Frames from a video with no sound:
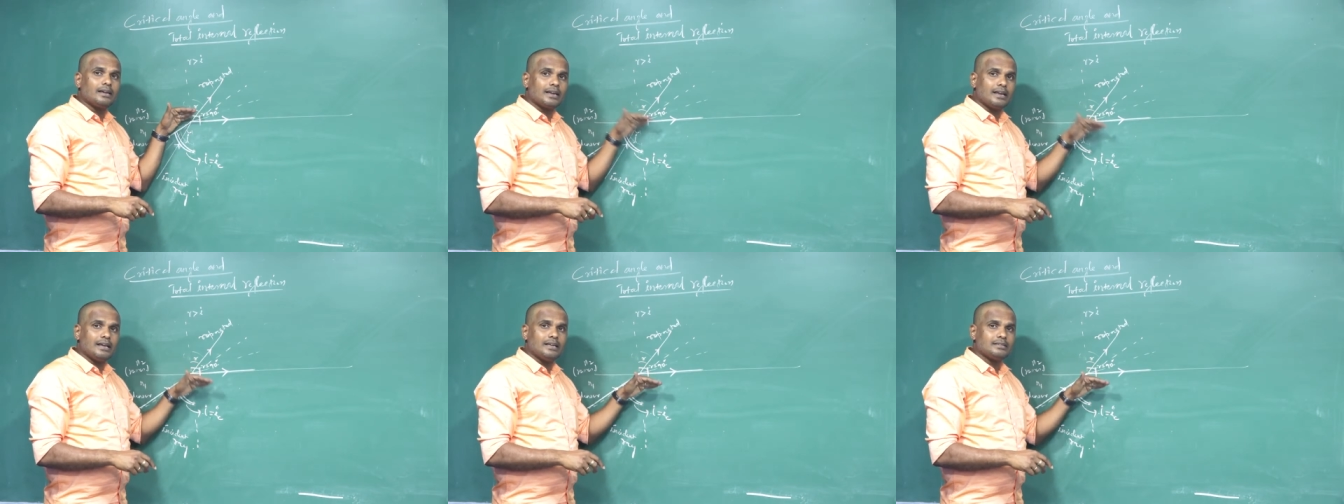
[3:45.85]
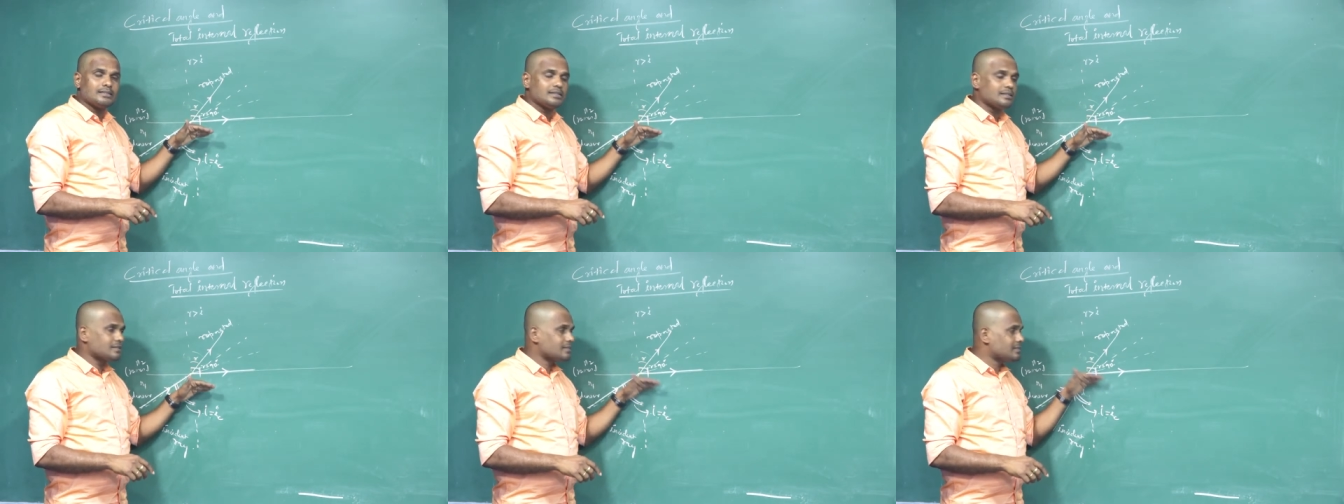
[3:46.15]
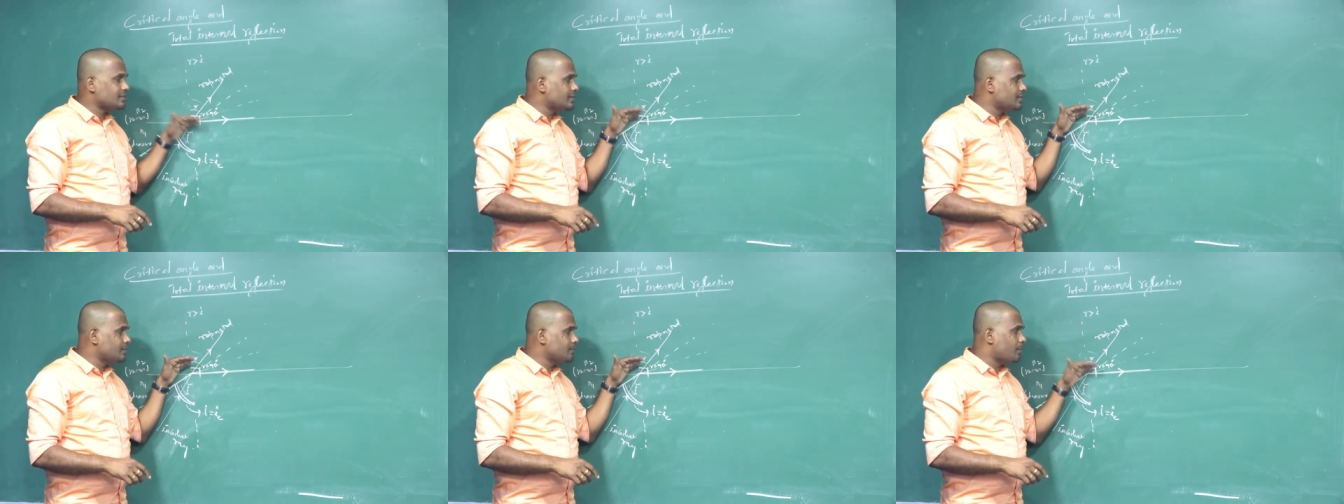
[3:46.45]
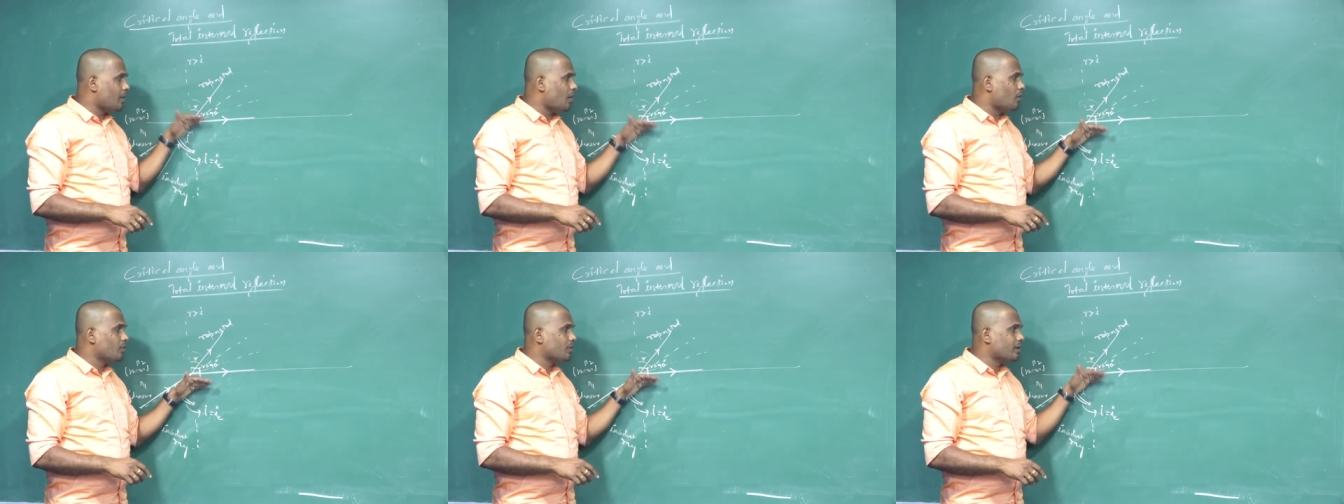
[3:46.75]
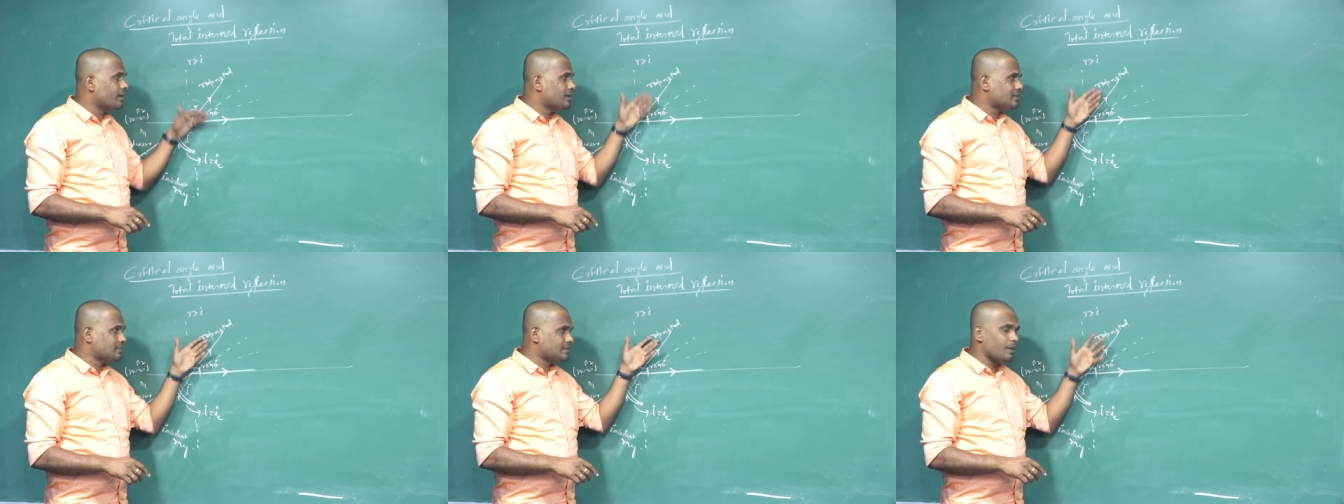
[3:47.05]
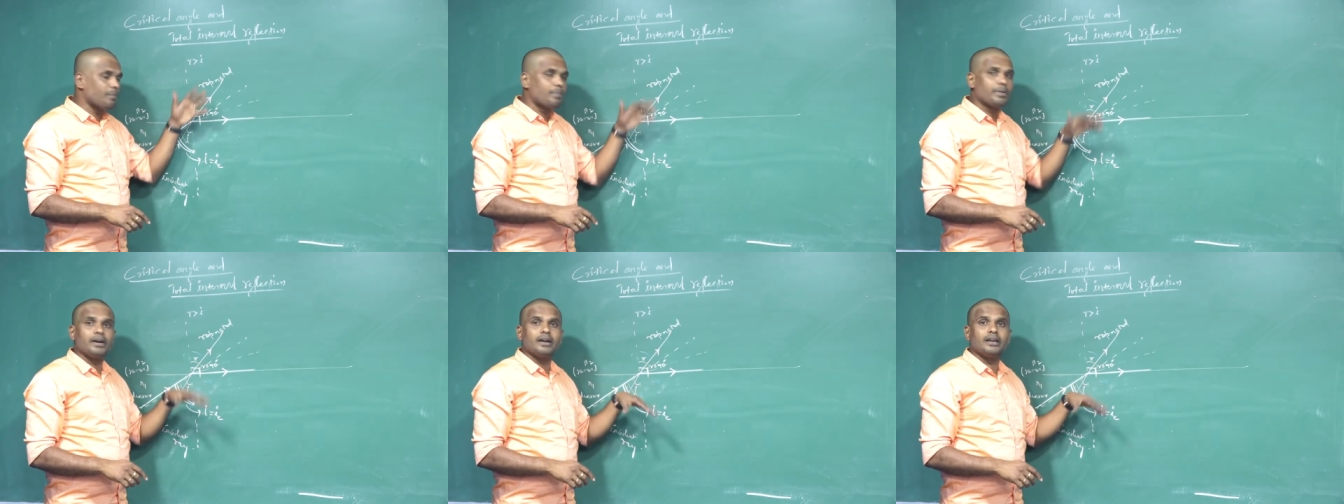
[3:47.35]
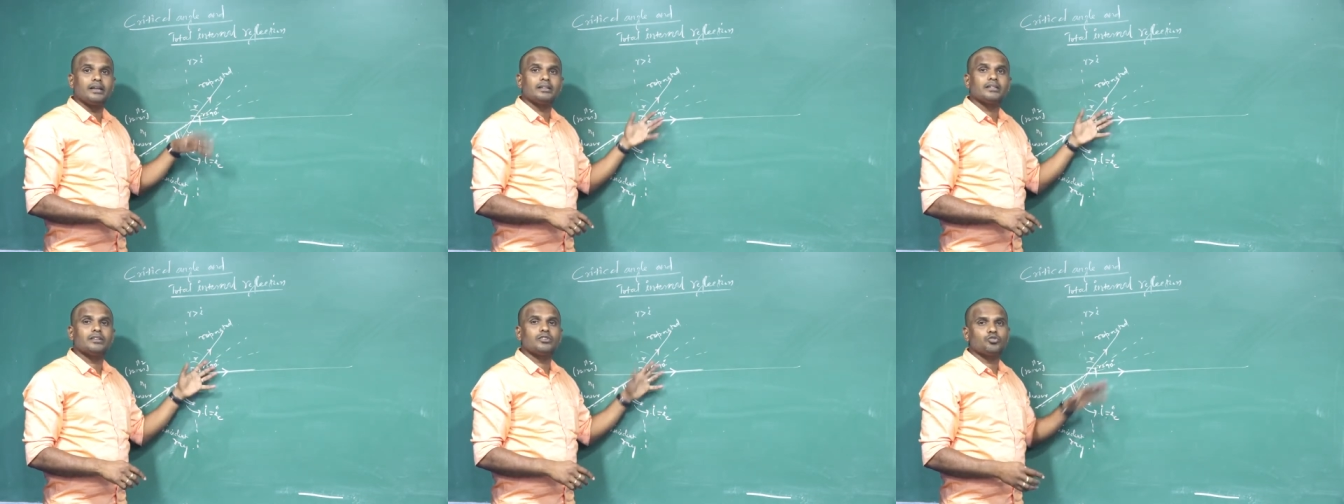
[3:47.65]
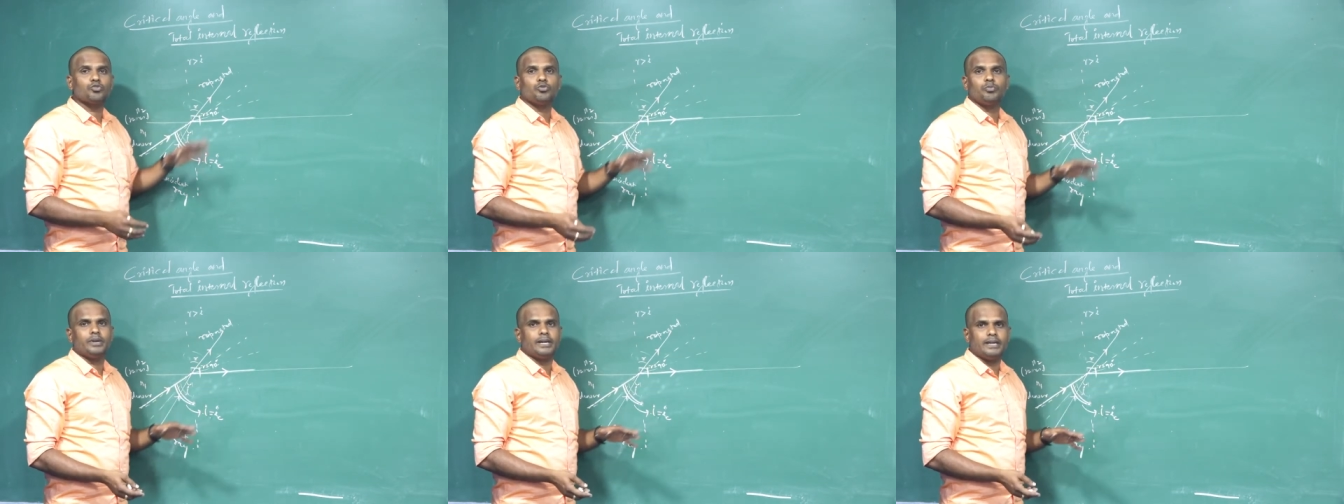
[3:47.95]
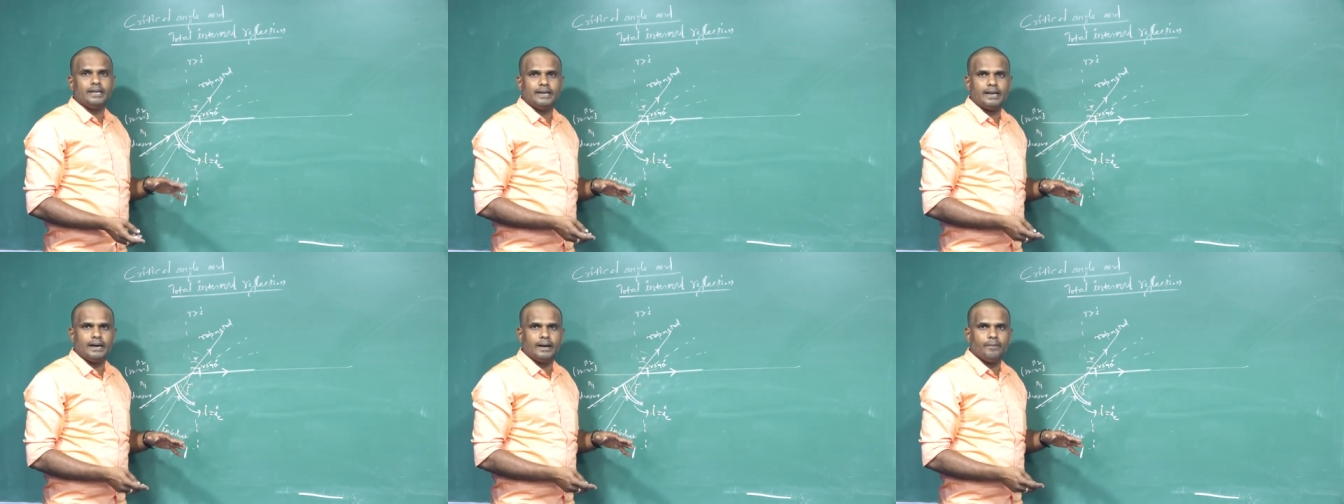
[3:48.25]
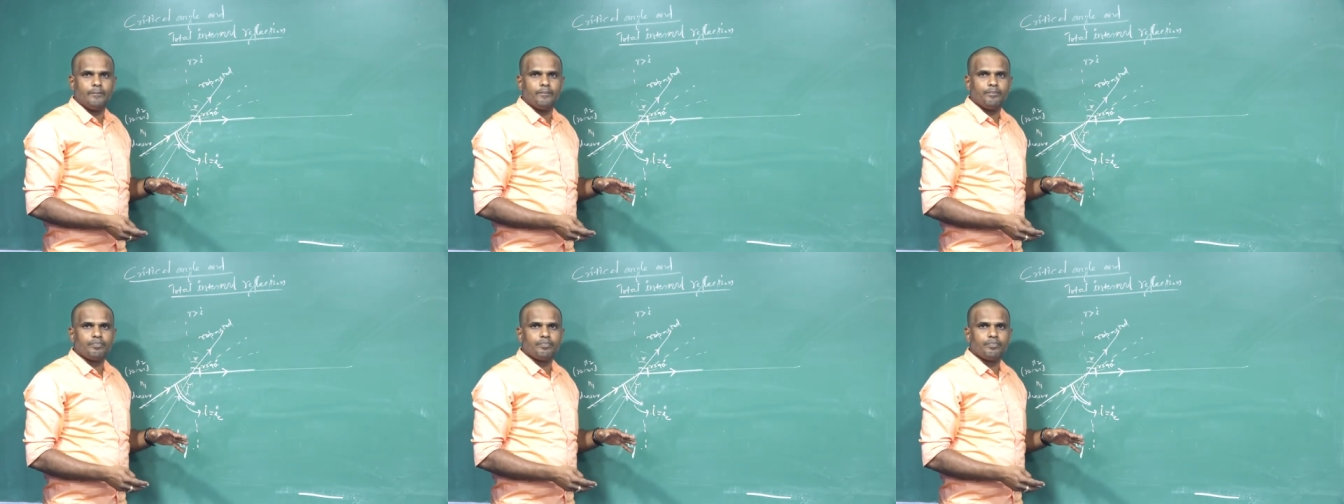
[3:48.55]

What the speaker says: grazes the boundary separating the two media,